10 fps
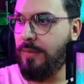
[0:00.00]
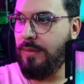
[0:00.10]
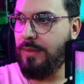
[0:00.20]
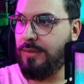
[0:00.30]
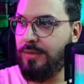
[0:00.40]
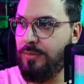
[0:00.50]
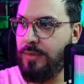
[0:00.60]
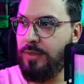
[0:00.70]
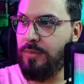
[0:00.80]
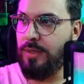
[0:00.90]
This is the
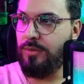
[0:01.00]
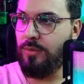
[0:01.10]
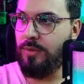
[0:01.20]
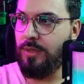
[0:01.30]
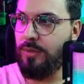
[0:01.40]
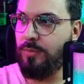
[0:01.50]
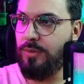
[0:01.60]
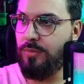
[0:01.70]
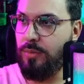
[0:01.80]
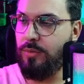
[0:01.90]
redirect URL,
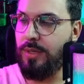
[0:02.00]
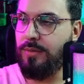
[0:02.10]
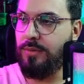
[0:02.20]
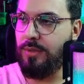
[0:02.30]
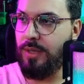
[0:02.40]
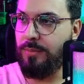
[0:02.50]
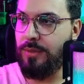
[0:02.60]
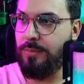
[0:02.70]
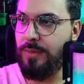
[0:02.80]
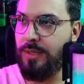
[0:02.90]
which we will have to copy
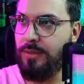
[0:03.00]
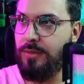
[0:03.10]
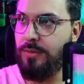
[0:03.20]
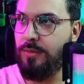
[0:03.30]
to paste,